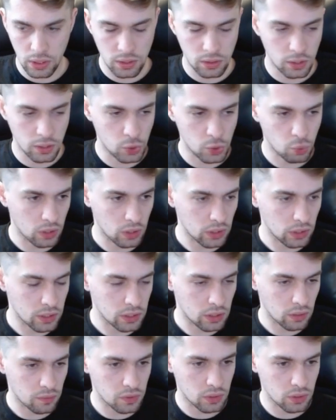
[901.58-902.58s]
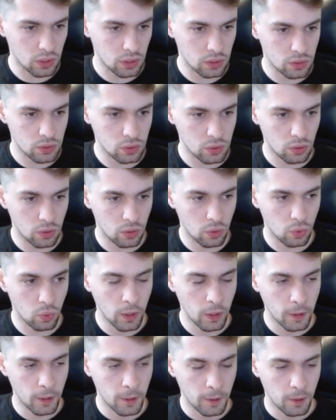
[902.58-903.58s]
this one, as I've said. So,
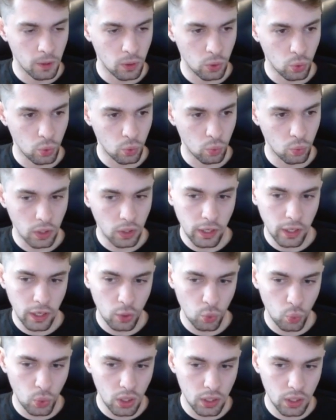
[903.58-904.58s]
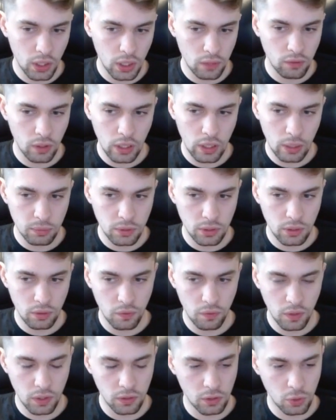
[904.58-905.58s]
okay, we are giving up the
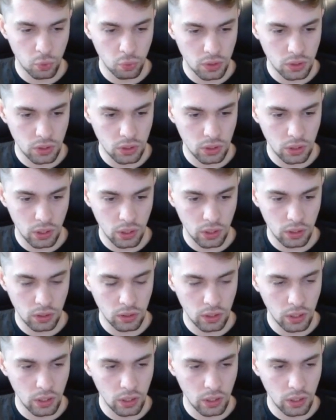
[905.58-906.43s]
defender, which I